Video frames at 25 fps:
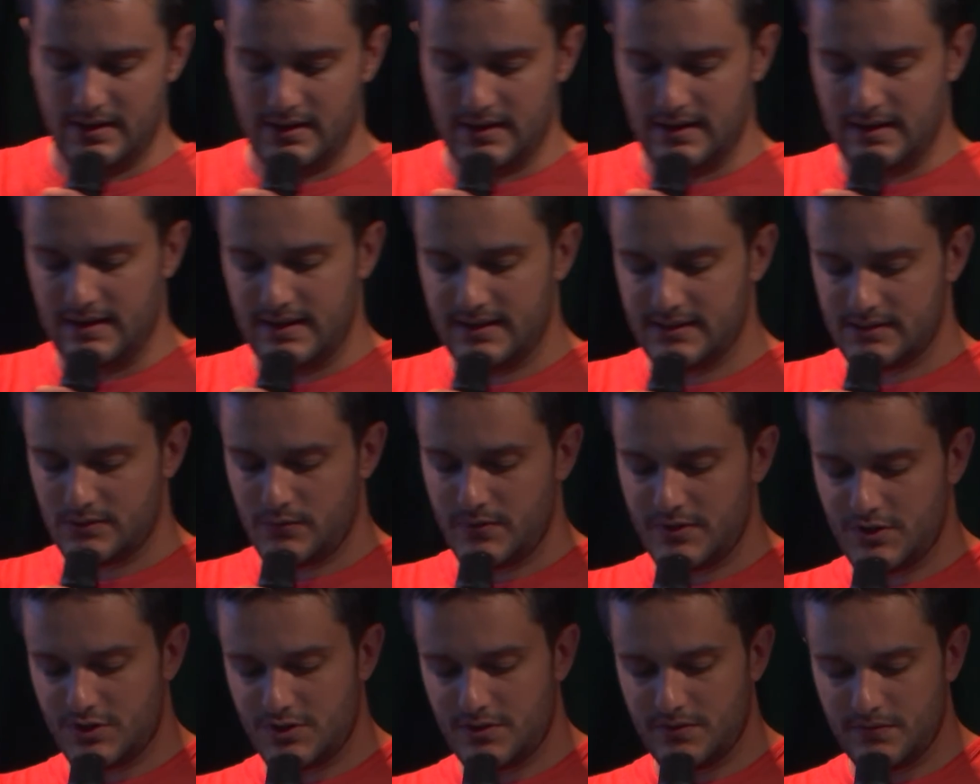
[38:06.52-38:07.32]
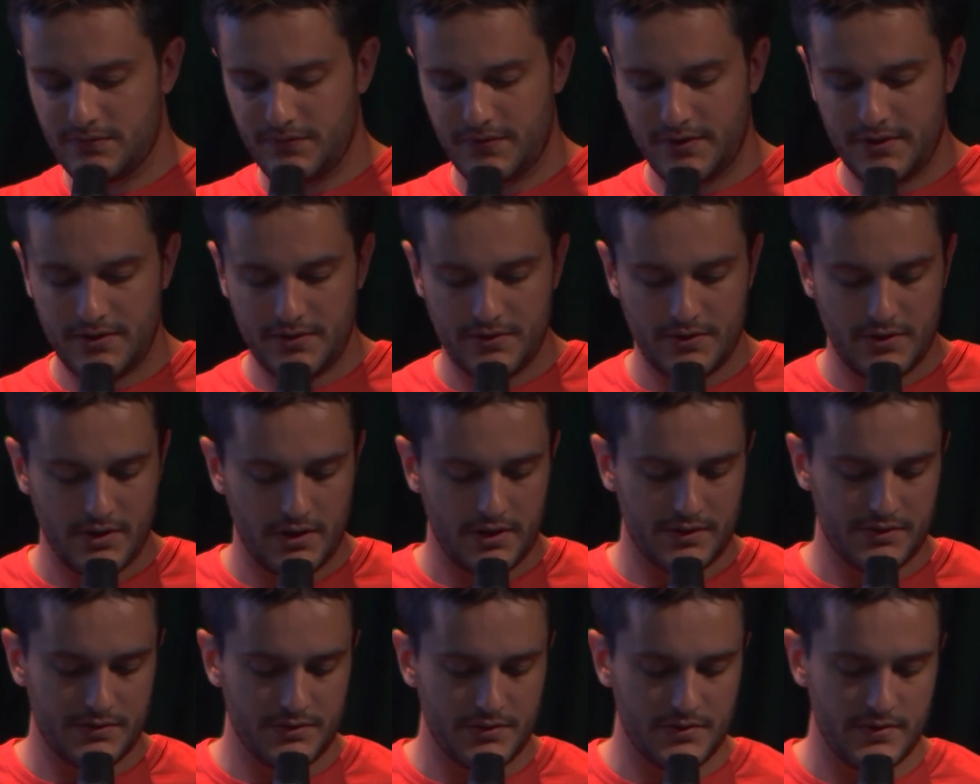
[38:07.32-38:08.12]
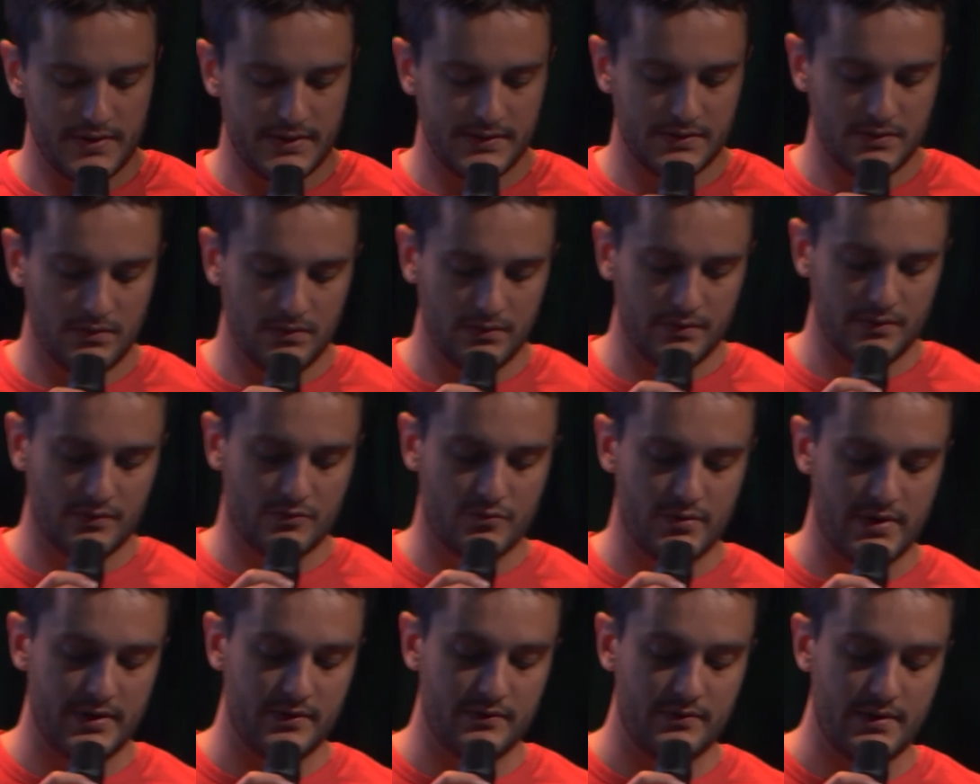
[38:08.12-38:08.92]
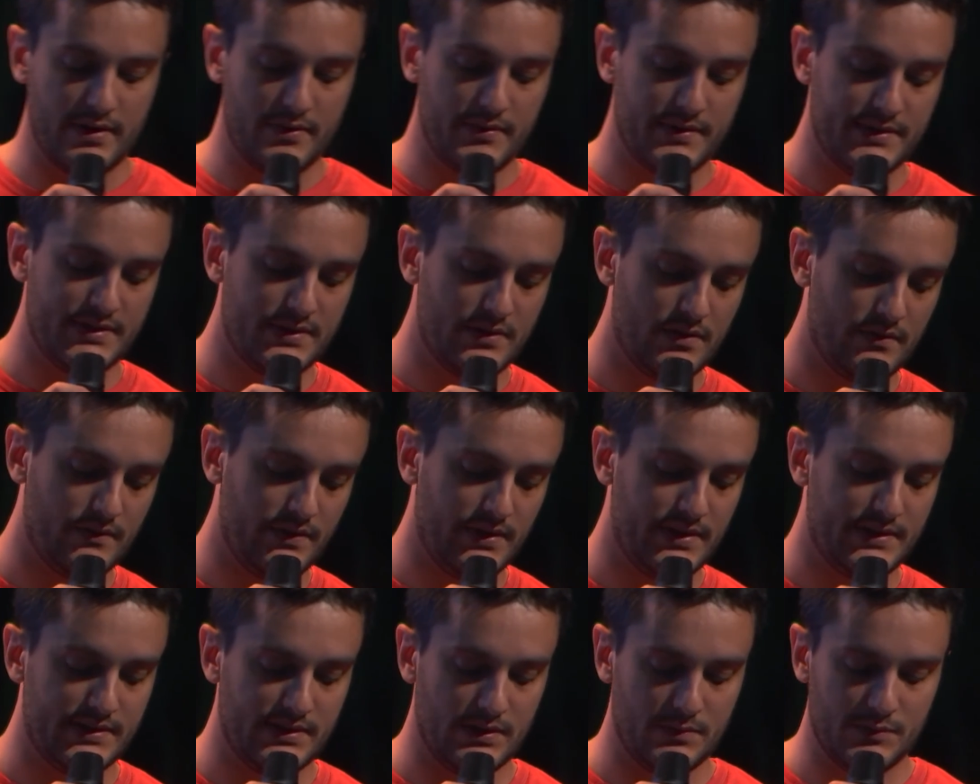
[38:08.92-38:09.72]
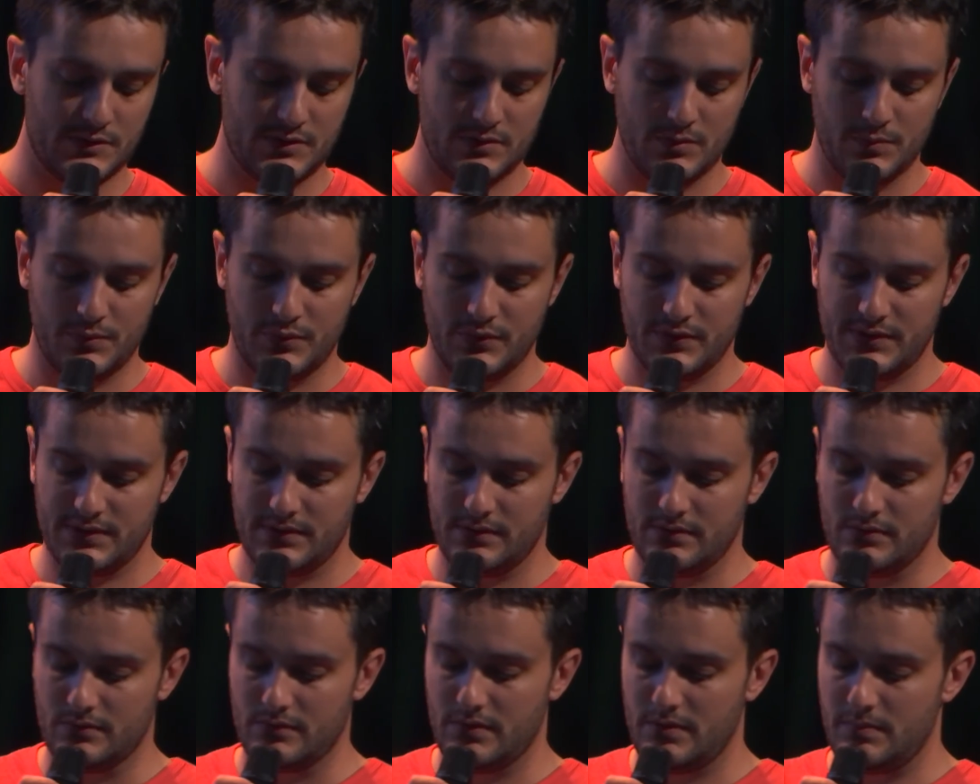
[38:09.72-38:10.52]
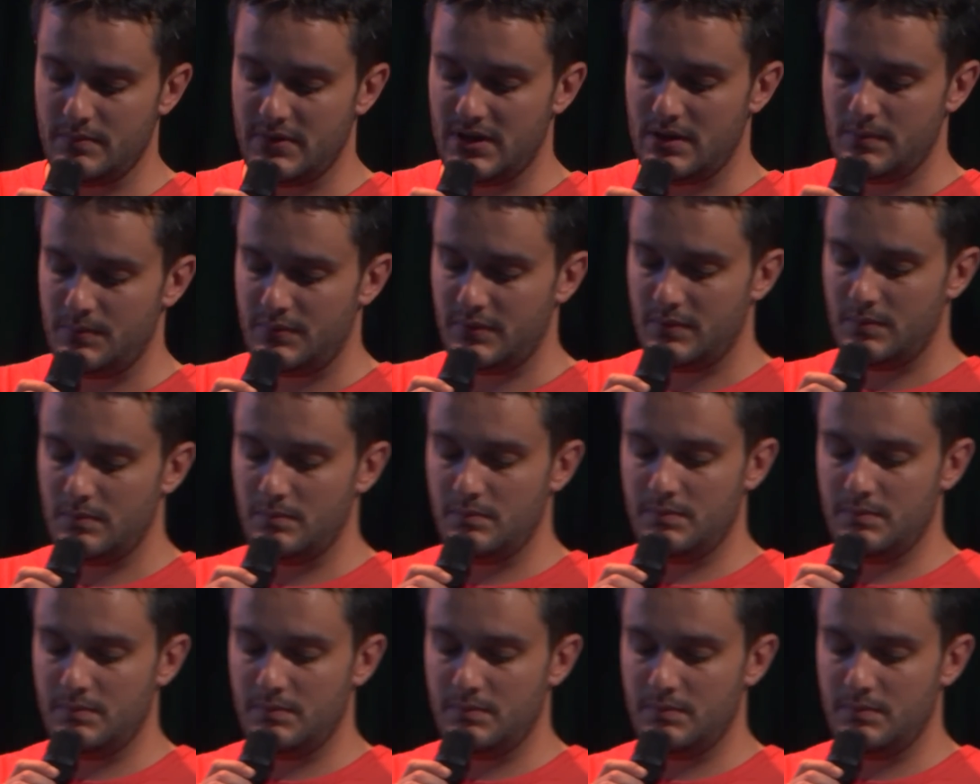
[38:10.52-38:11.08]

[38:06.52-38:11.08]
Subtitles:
Last question for you. How do you handle the granularity of items you put in a roadmap